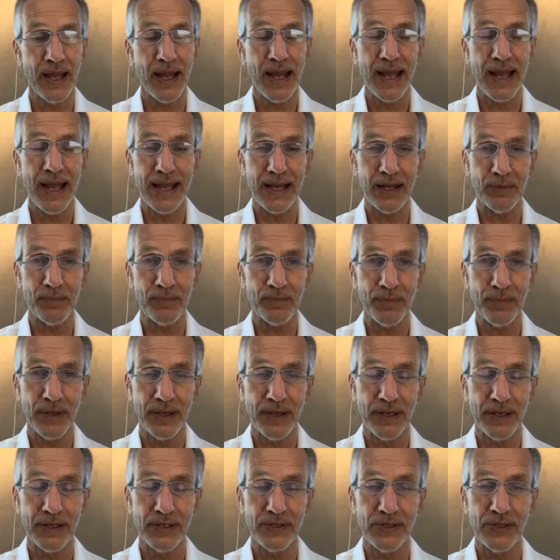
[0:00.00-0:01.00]
help
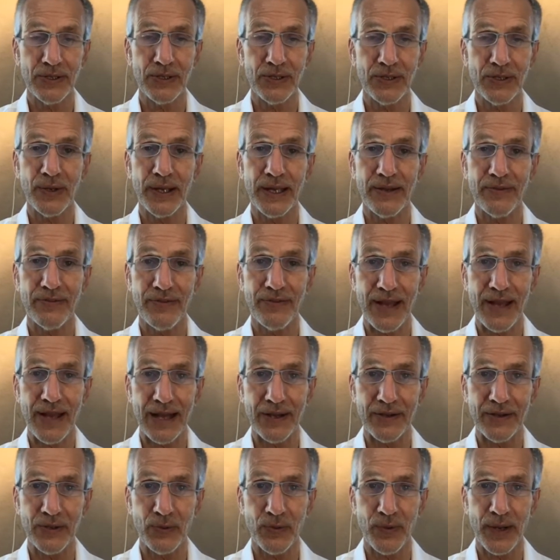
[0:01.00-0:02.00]
to
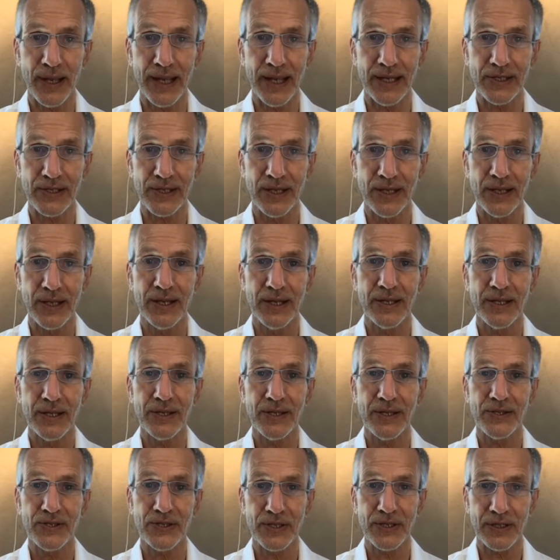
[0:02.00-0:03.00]
evaluate the
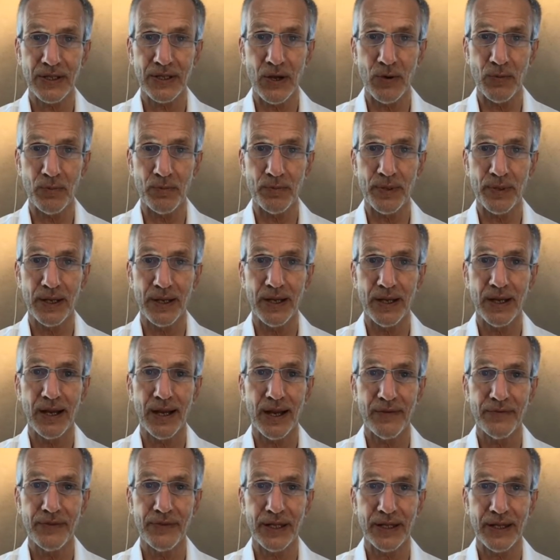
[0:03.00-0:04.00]
slope
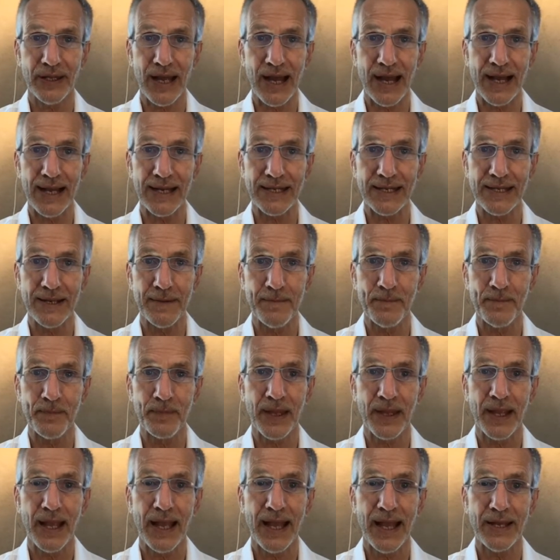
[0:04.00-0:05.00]
of the lot
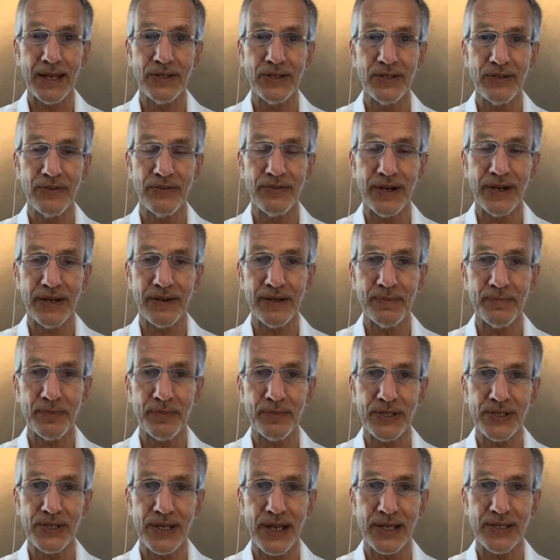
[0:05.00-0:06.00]
and do very
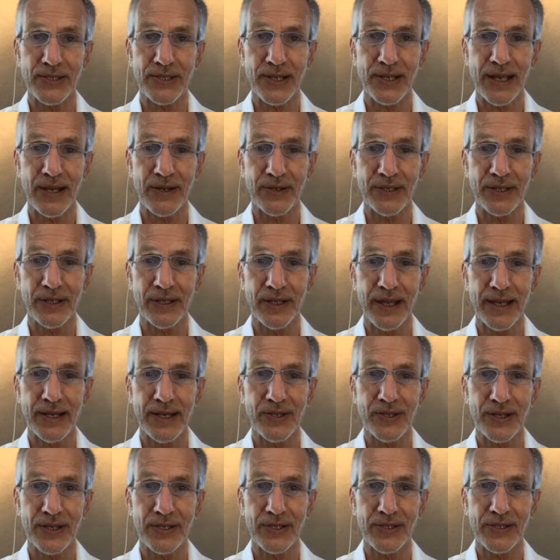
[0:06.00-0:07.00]
precise
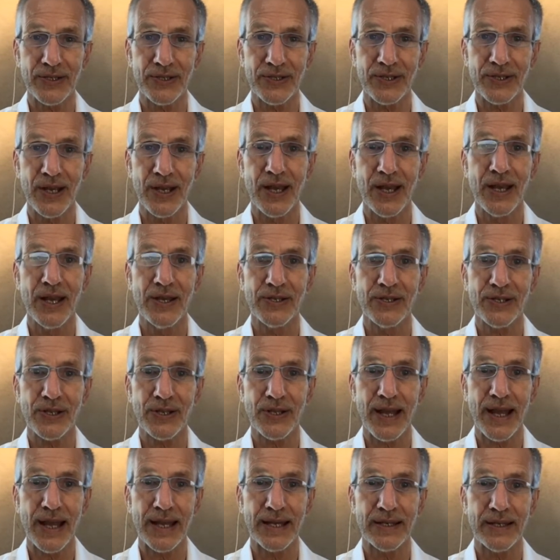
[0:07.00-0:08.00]
calculations so
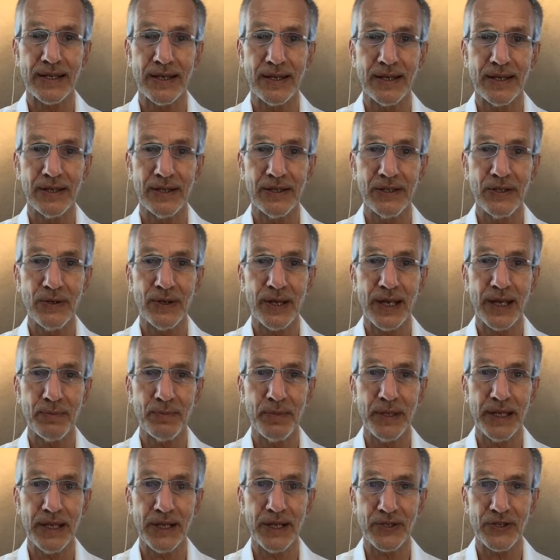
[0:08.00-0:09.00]
that you can
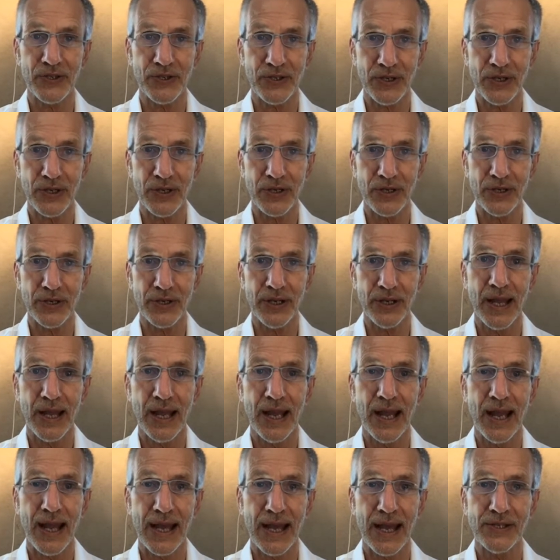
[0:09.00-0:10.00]
be assured
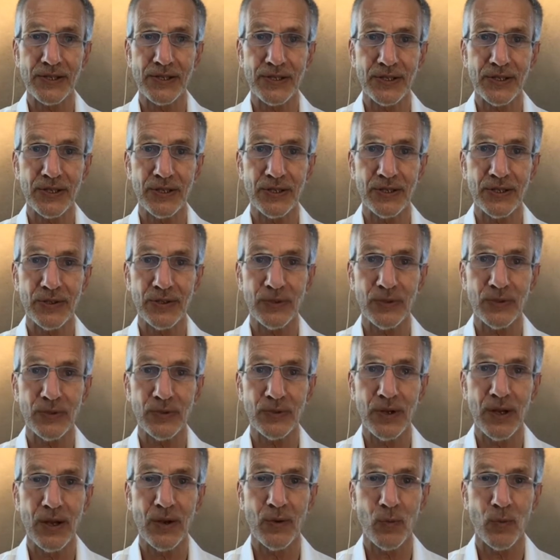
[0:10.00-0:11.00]
as to
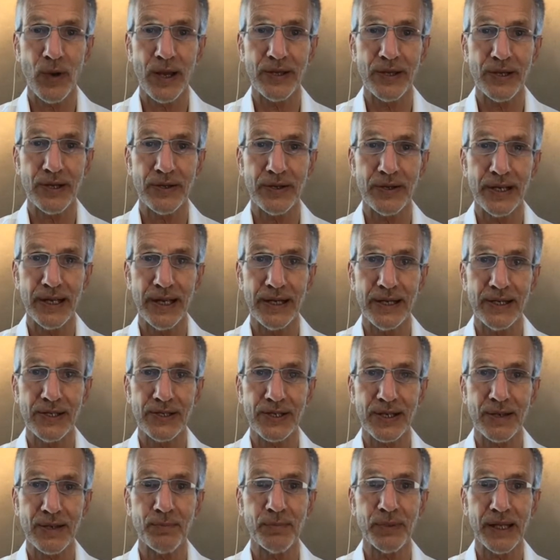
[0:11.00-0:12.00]
whether it is
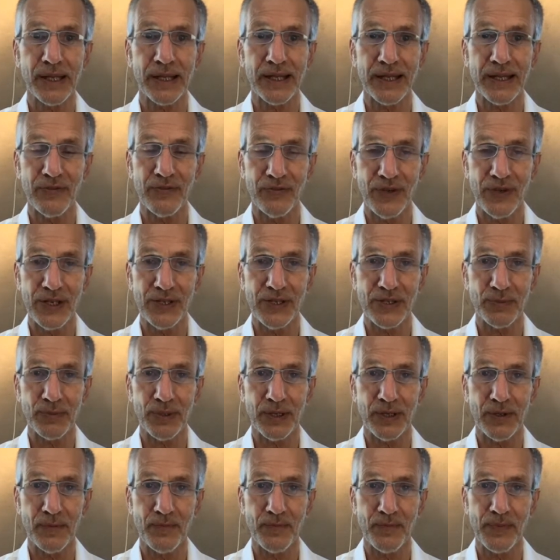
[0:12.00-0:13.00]
completely
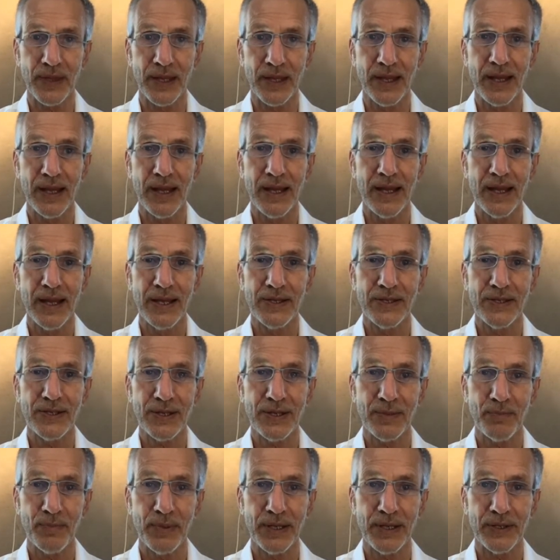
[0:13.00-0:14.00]
feasible to
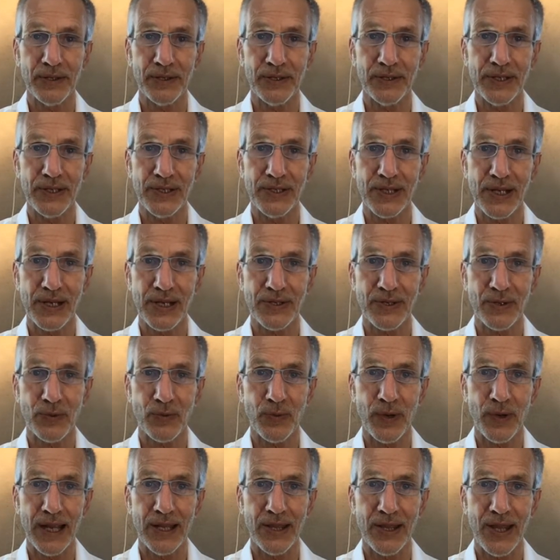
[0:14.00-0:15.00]
build in such a
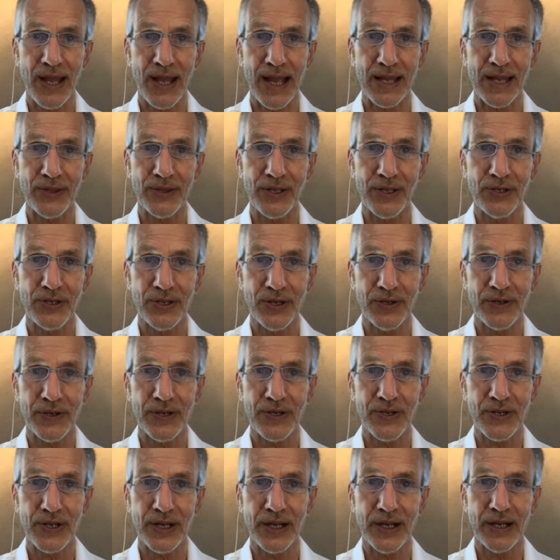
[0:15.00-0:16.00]
way that the
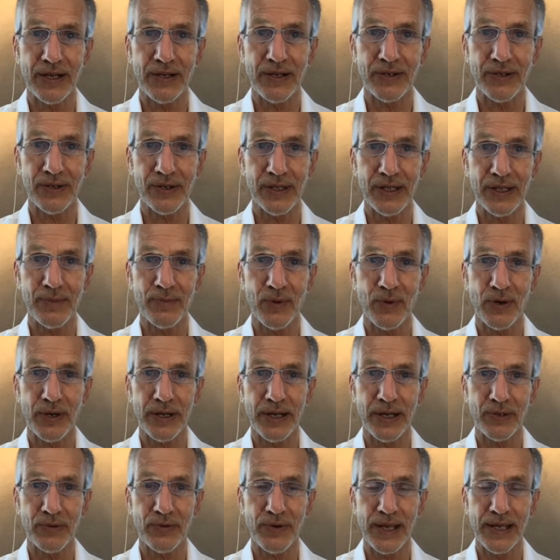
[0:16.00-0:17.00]
nourishing early
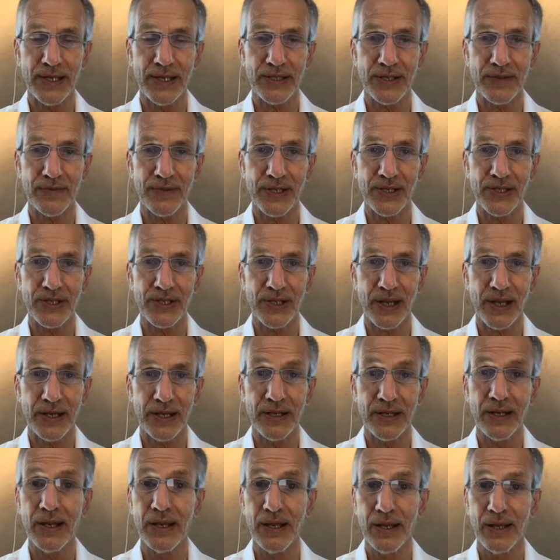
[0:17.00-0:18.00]
morning rays of the
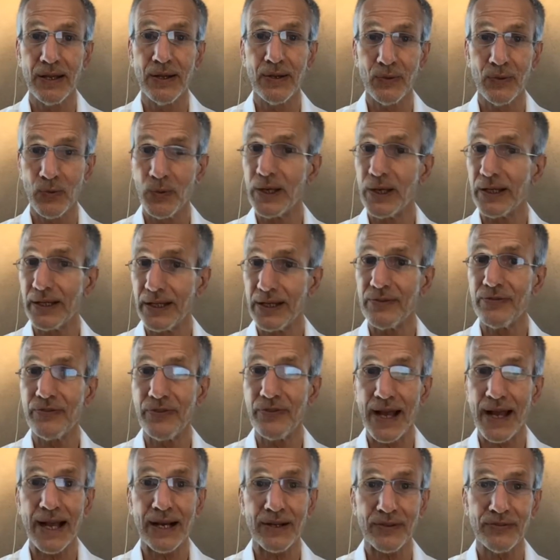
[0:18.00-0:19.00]
sun will in
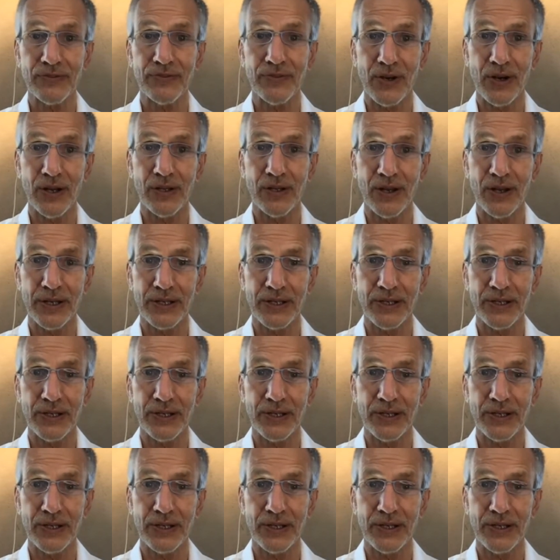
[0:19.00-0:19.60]
fact fall on your